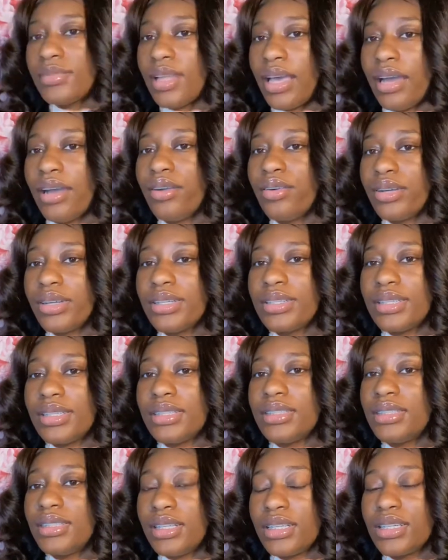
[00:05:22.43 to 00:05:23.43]
I ordered
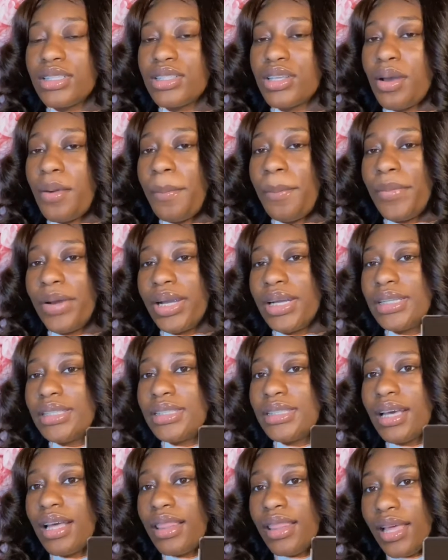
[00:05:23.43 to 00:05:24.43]
these sneakers March
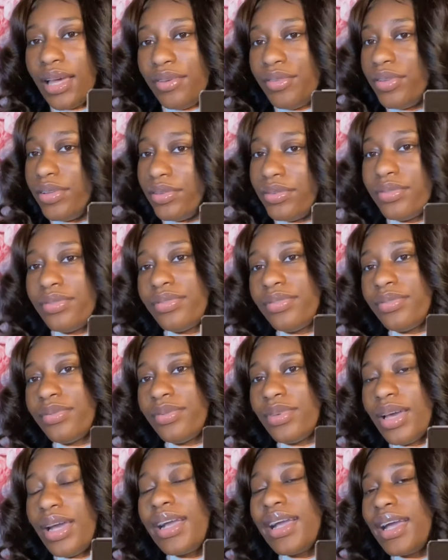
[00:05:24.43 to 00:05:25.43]
11th.
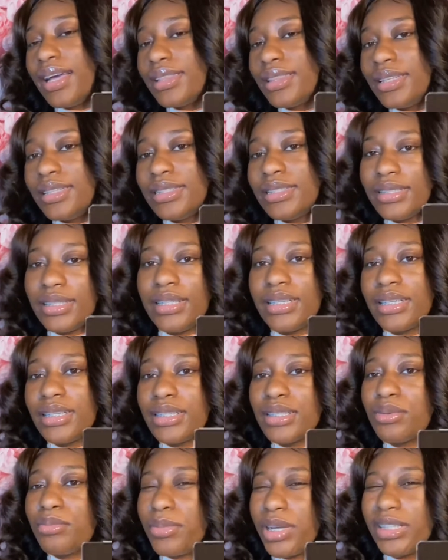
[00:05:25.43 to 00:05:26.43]
I got these
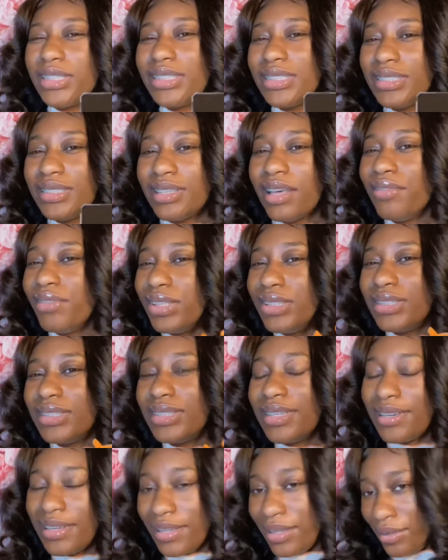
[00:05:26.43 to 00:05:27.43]
sneakers March
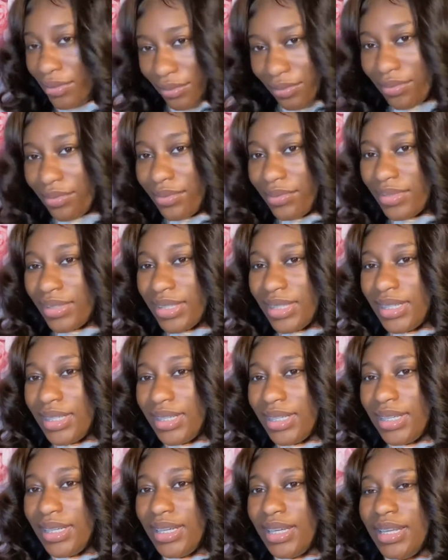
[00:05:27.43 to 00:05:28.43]
17th.
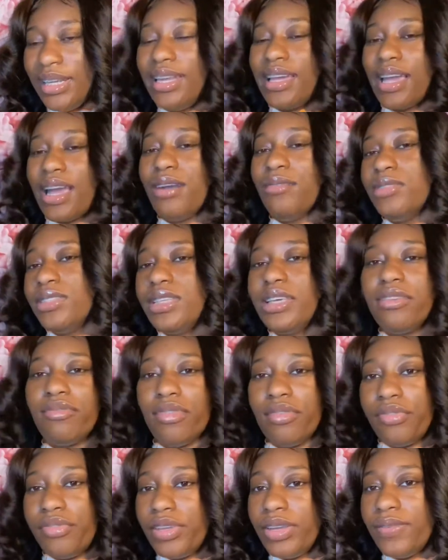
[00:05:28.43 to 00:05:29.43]
Like, I wasn't
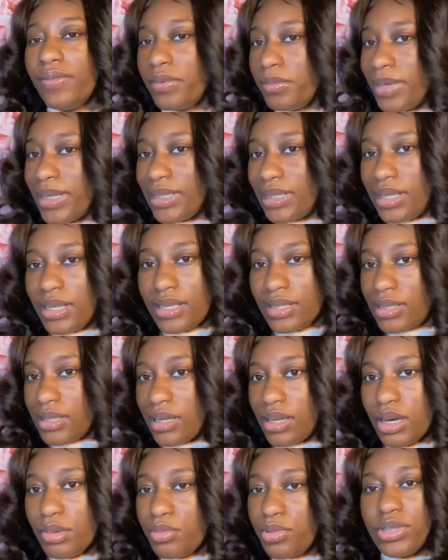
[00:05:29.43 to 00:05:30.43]
even feeling for my sneakers to
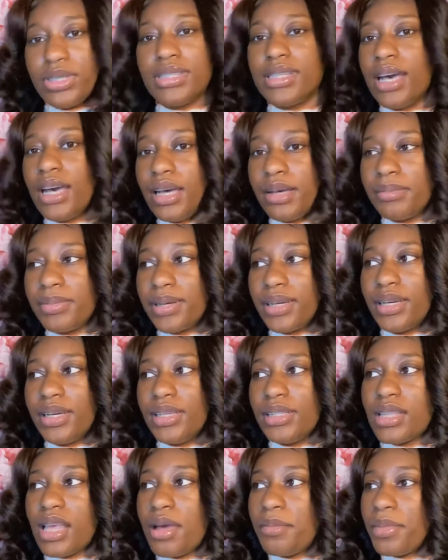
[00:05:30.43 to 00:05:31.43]
come on time,
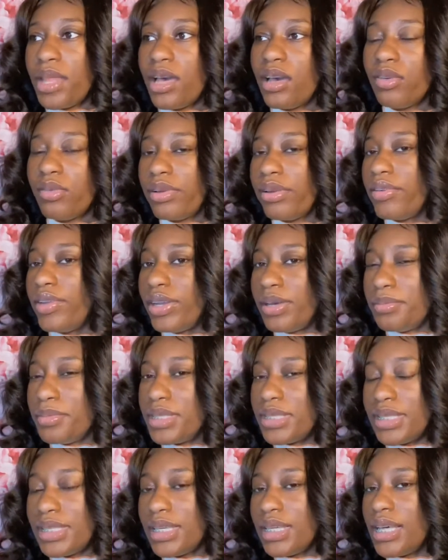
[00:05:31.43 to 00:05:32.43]
because I'm not wearing them
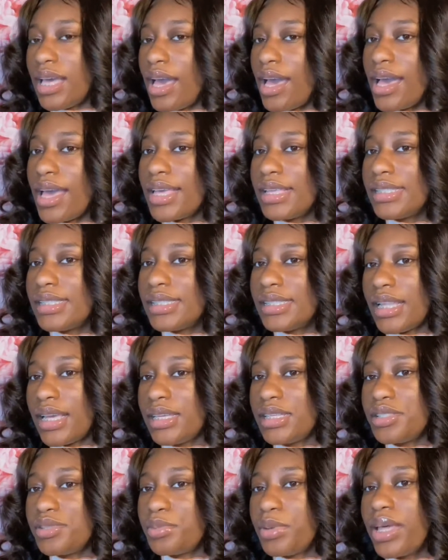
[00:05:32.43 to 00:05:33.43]
until it's
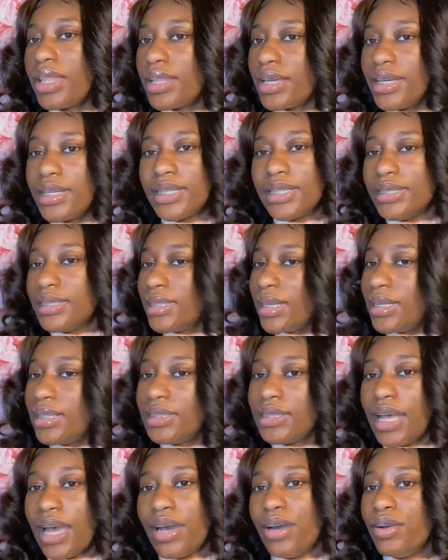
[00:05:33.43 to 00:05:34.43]
nice weather, the sun
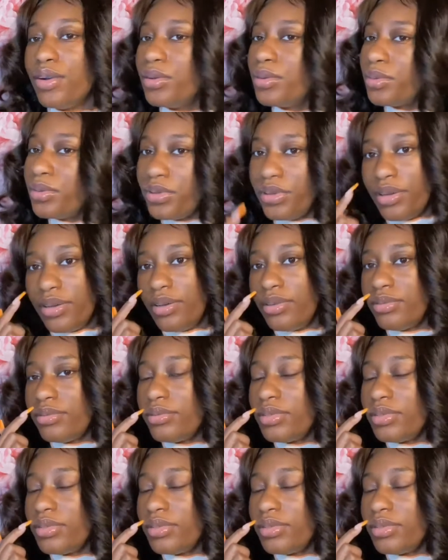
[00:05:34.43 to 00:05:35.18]
is out, you know.